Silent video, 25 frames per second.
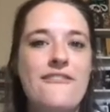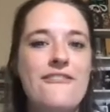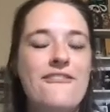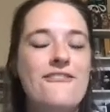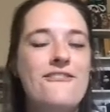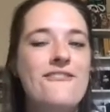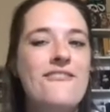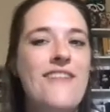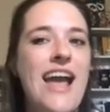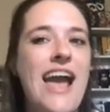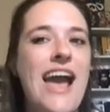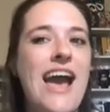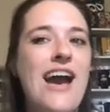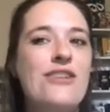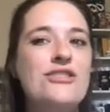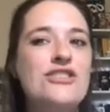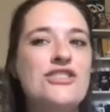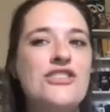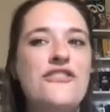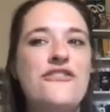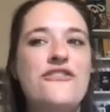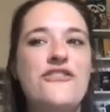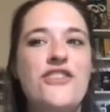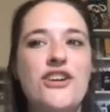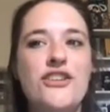how to
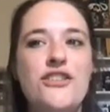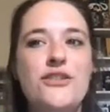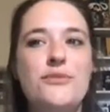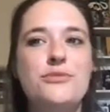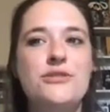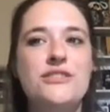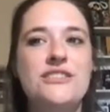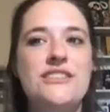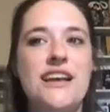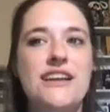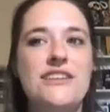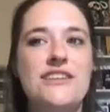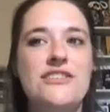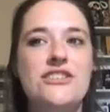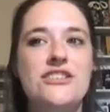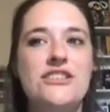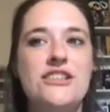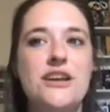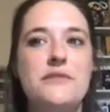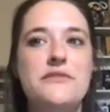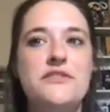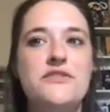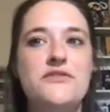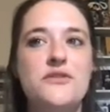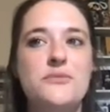further protect
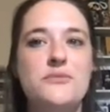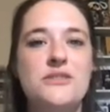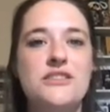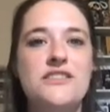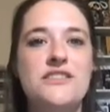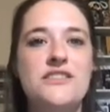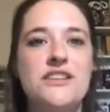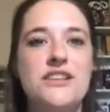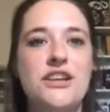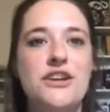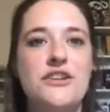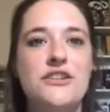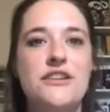ourselves from these security